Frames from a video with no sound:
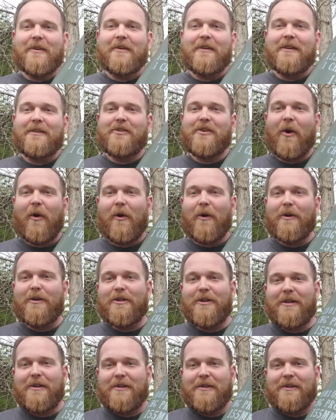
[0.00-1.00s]
are the
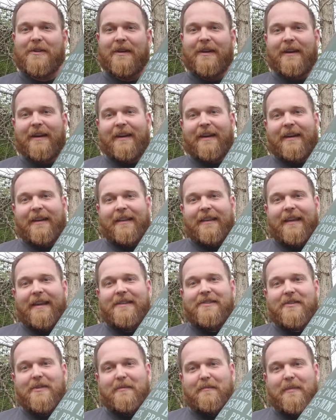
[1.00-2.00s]
charges.
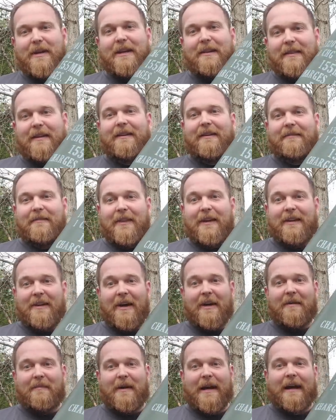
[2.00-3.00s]
That's be the, the
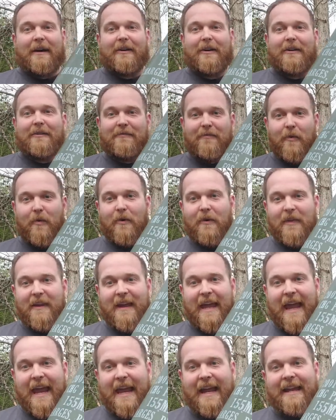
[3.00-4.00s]
gunpowder for the
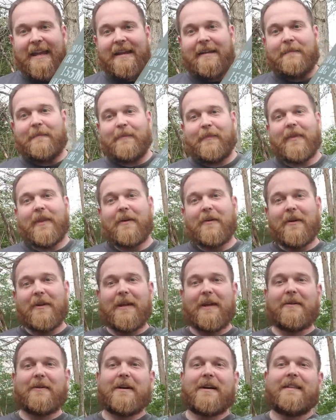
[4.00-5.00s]
cannon. Well,
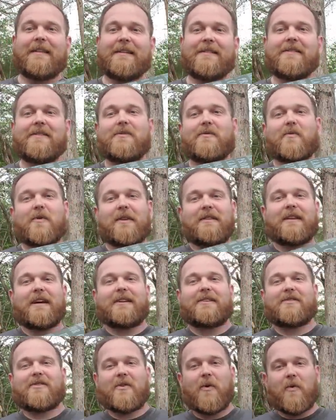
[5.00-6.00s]
anyway, this is what
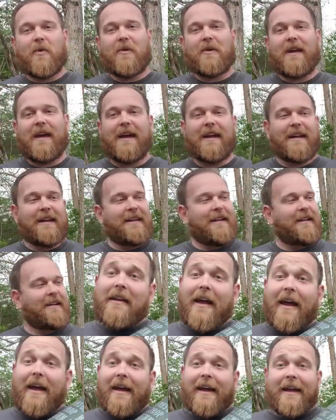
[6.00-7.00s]
they store that in.
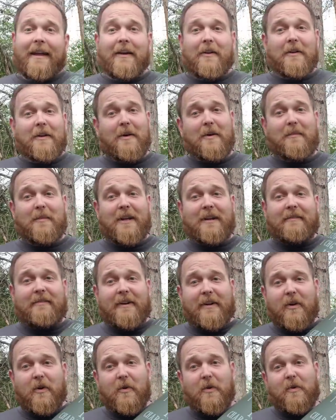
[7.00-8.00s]
And a little bit of
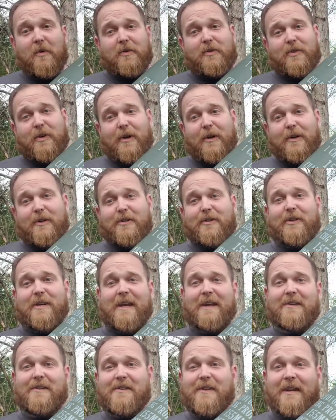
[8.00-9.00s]
a Google search
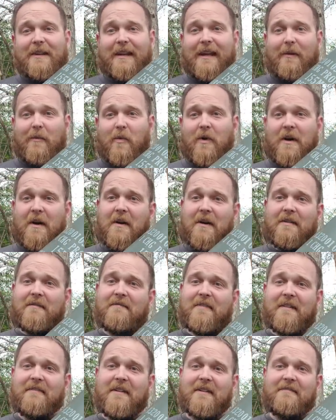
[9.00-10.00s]
says that that
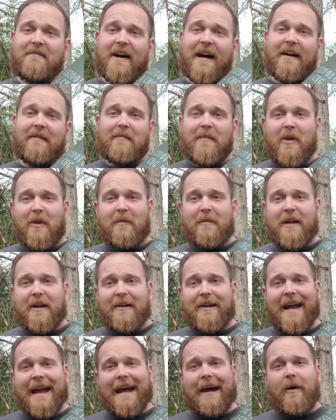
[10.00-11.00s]
155
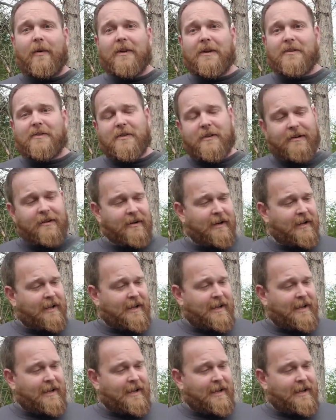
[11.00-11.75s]
millimeter howitzer